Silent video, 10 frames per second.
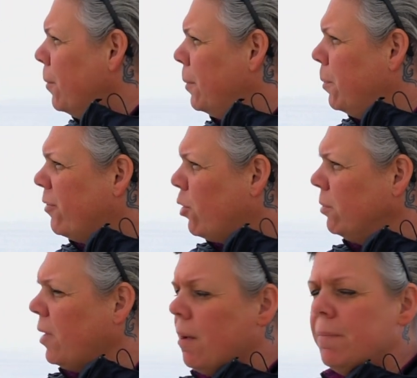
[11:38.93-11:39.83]
we've
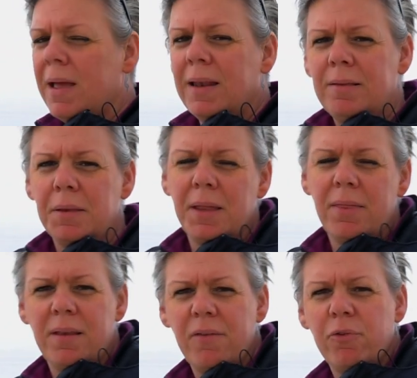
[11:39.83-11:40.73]
come down mainly to see
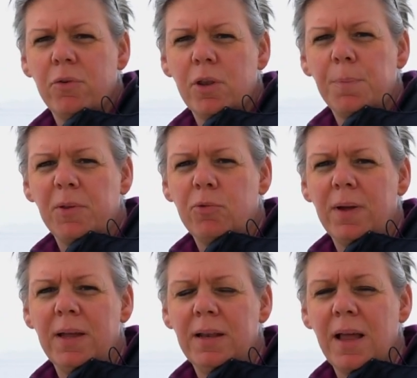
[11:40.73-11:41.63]
the difference
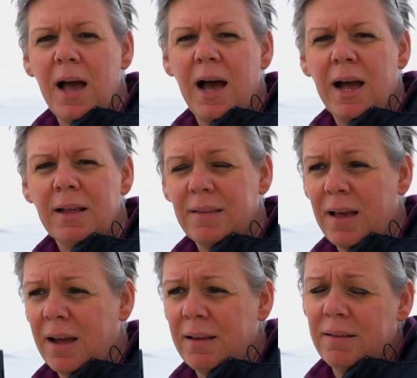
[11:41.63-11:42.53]
between high
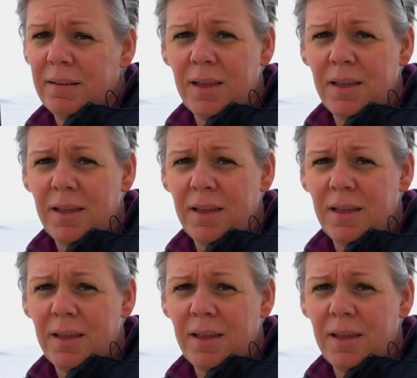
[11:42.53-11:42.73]
tide